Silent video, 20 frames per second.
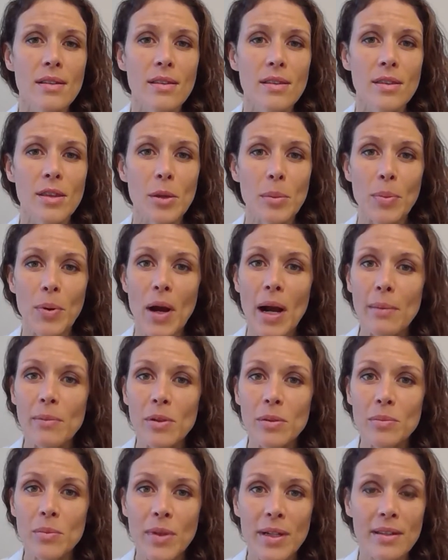The
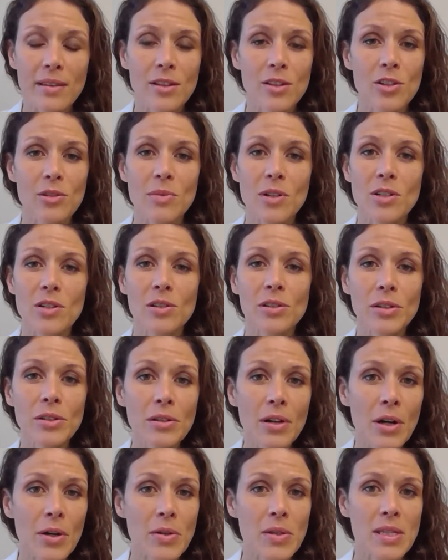problem with too much
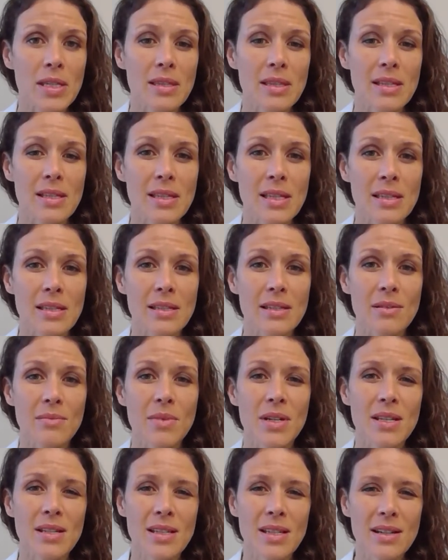glucose in the system
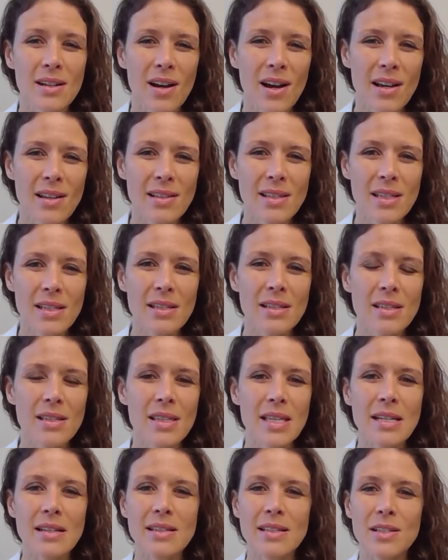is it causes
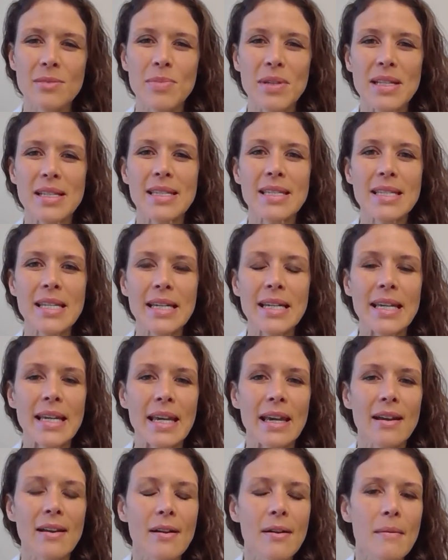things to be
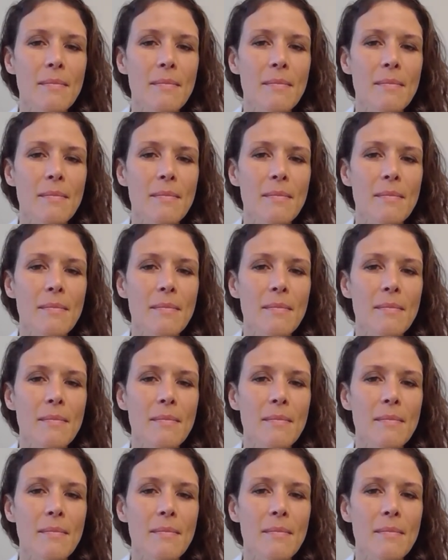sticky.